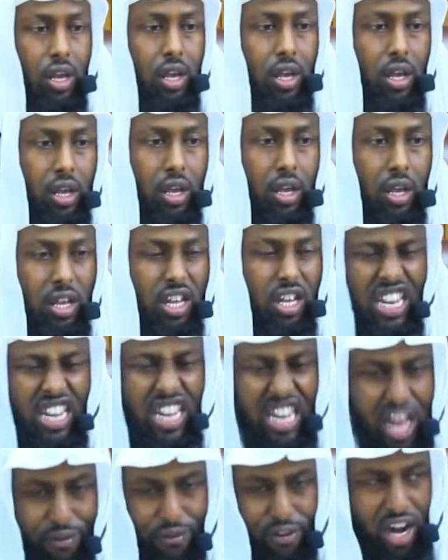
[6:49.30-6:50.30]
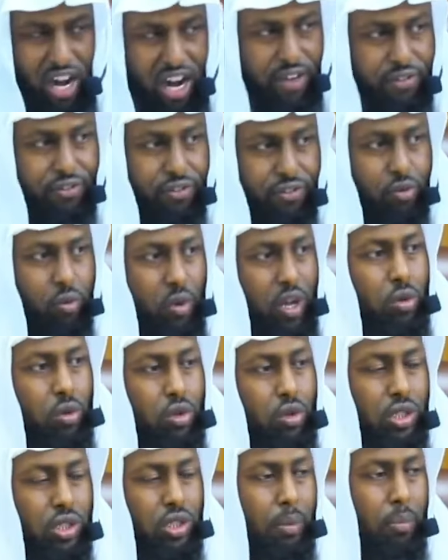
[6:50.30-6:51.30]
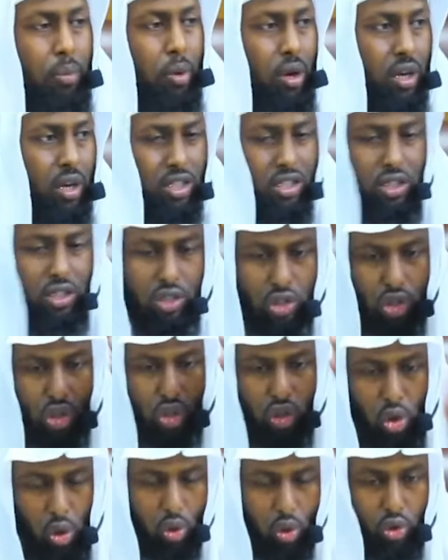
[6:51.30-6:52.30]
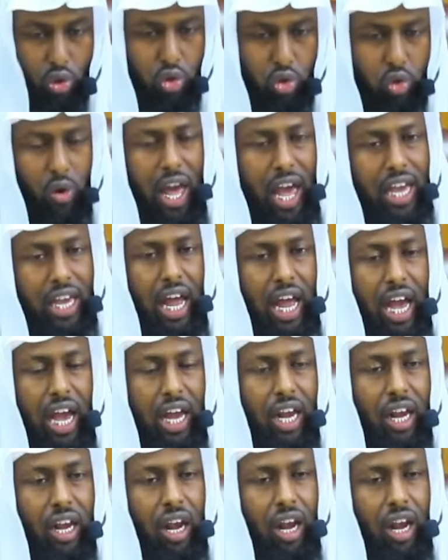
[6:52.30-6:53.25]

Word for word: never left where he was upon. Stuck to La ilaha illallah.